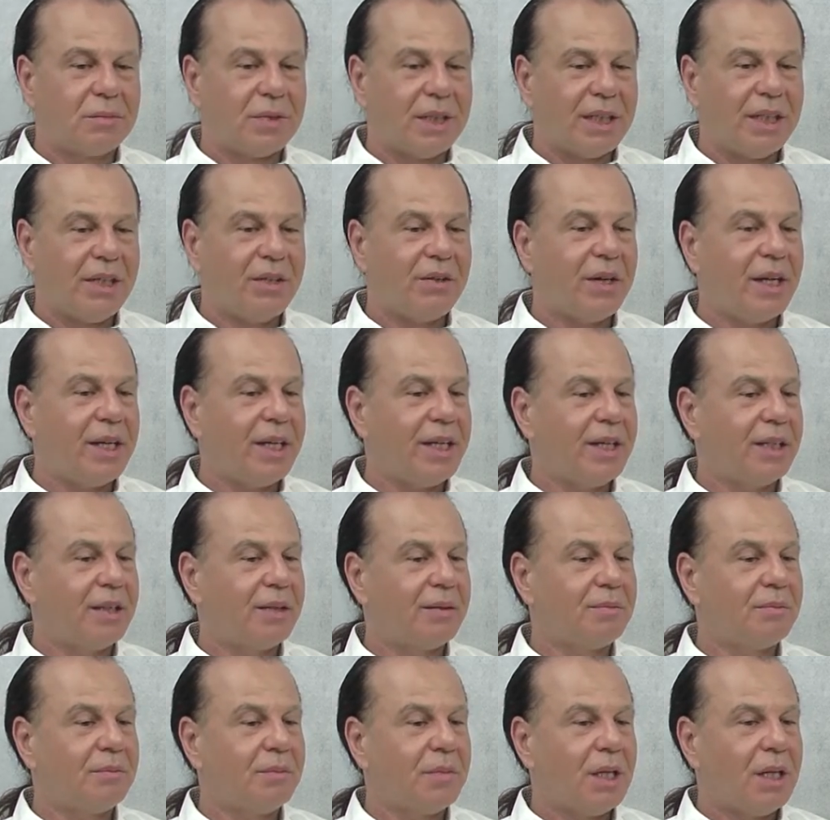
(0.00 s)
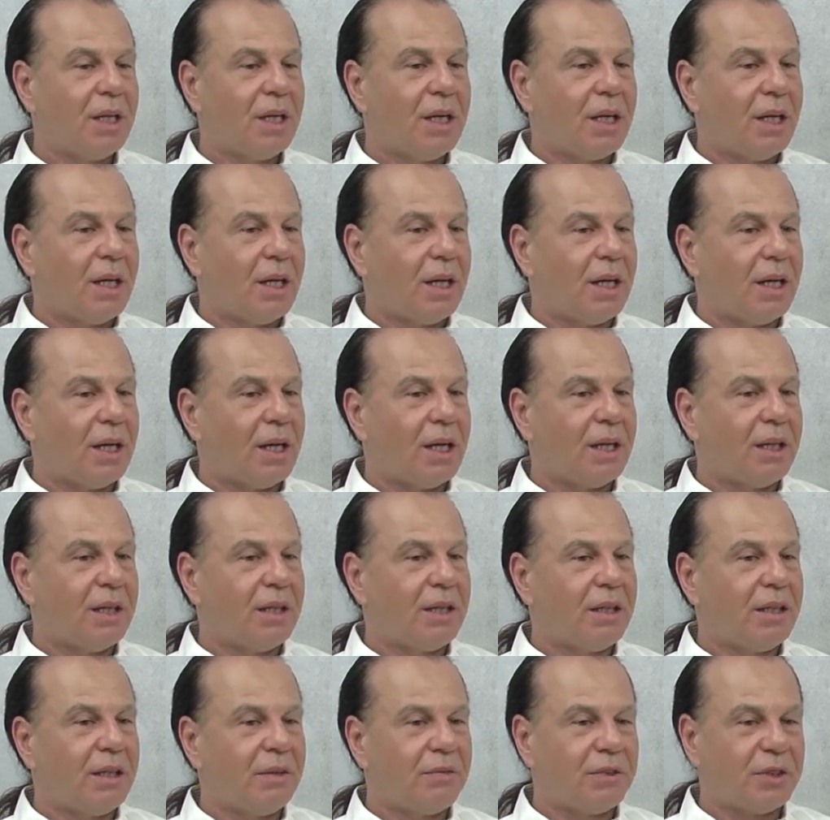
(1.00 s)
here I am.
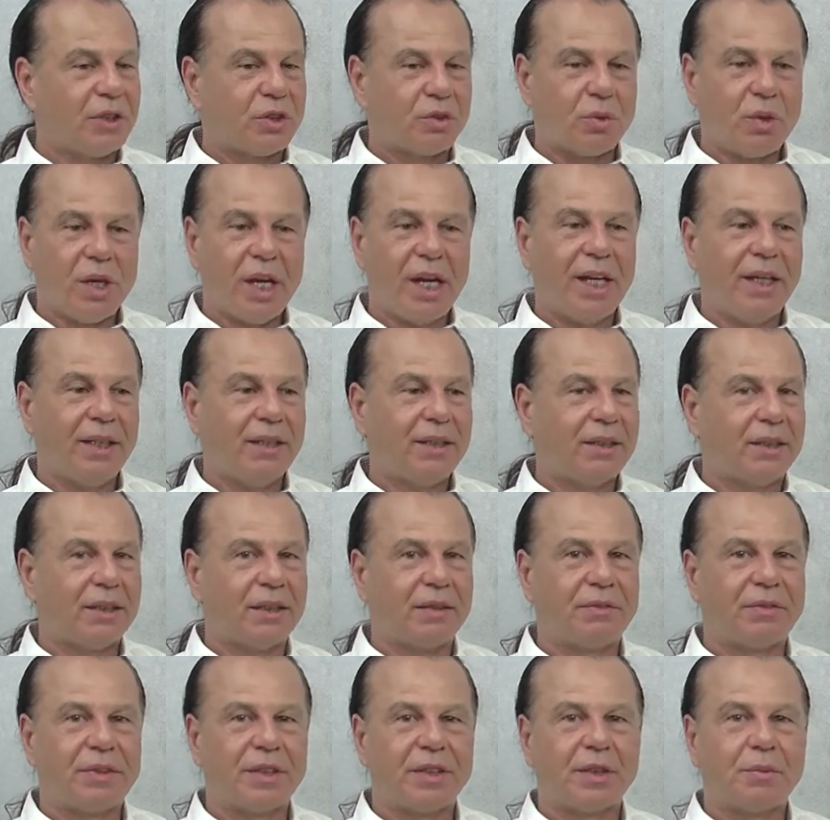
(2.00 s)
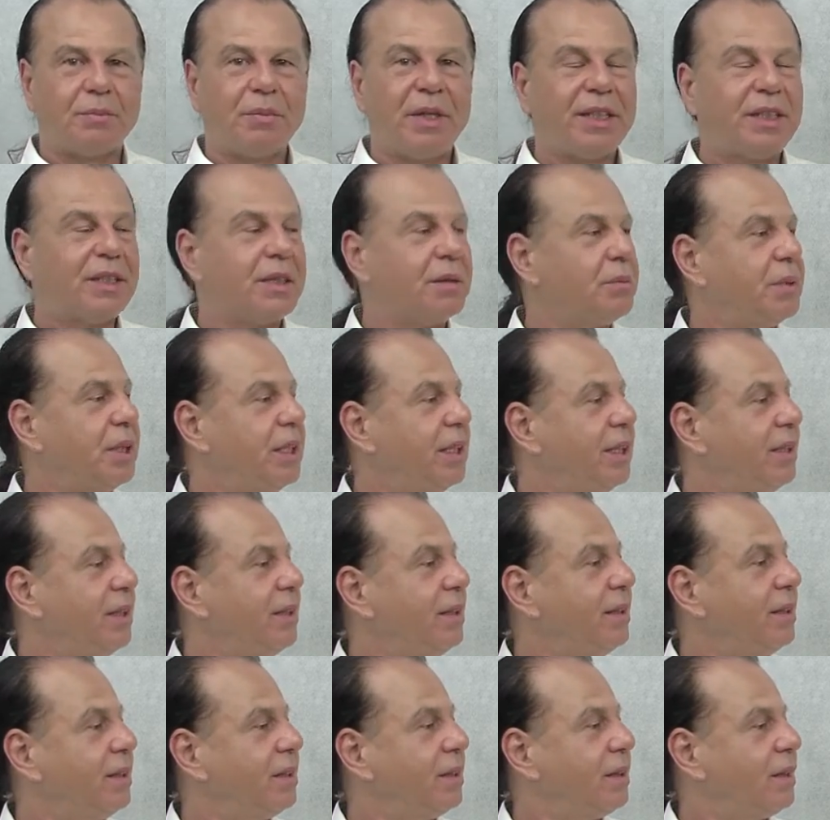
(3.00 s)
If it's right, if it's meant to
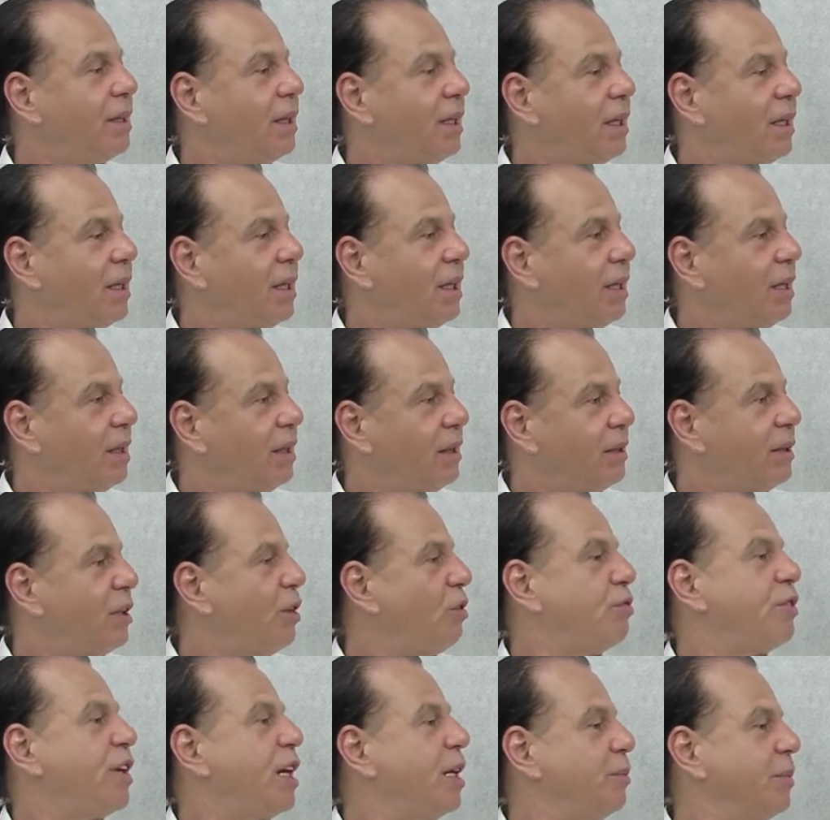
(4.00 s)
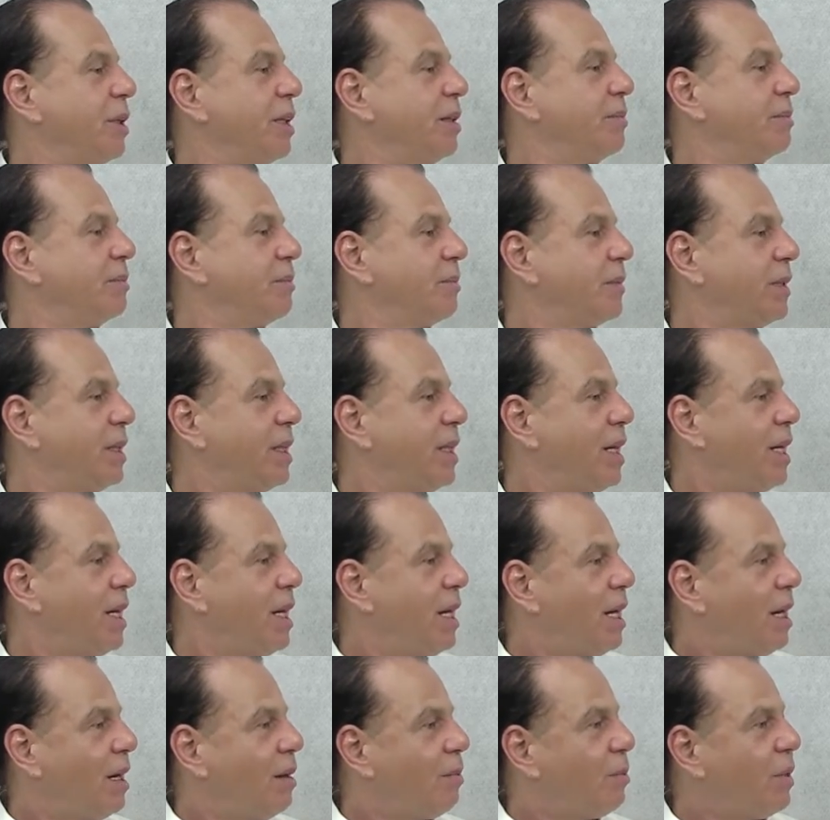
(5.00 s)
be, they'll find me.
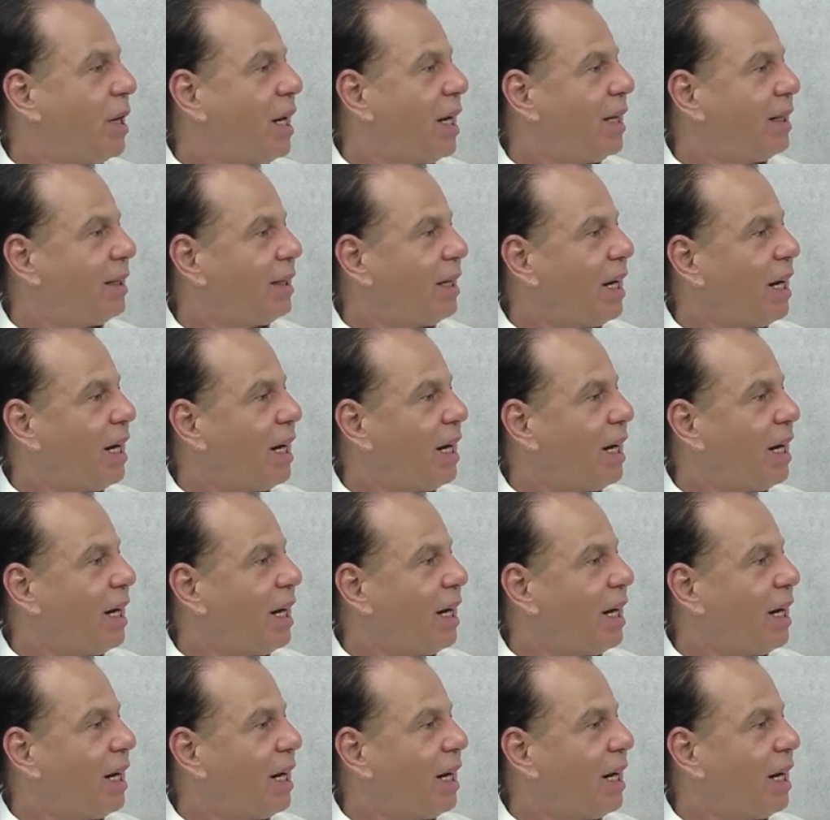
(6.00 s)
But